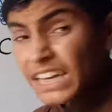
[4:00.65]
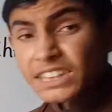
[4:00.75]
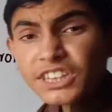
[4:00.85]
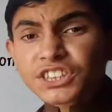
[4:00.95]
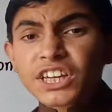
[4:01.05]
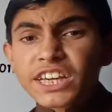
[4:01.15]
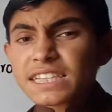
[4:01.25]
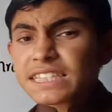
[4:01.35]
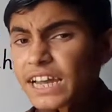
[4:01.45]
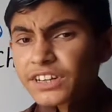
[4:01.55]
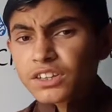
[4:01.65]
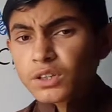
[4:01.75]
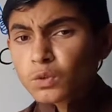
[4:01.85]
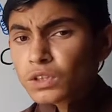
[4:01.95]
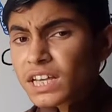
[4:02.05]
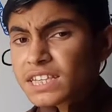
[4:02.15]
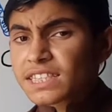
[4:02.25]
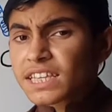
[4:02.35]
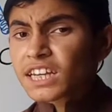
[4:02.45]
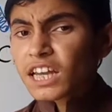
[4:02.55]
that inside the nucleus
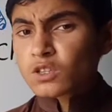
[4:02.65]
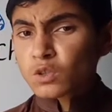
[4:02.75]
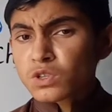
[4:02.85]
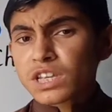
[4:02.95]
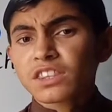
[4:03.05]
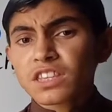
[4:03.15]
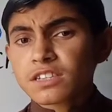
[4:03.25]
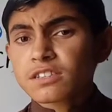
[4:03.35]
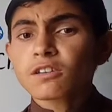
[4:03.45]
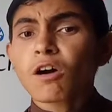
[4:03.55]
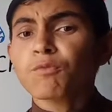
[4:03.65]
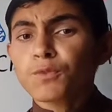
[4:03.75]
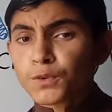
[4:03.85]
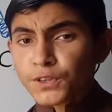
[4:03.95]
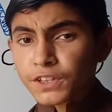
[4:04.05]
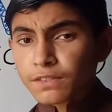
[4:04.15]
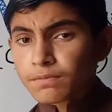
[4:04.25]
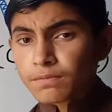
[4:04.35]
there is no synthesis of protein.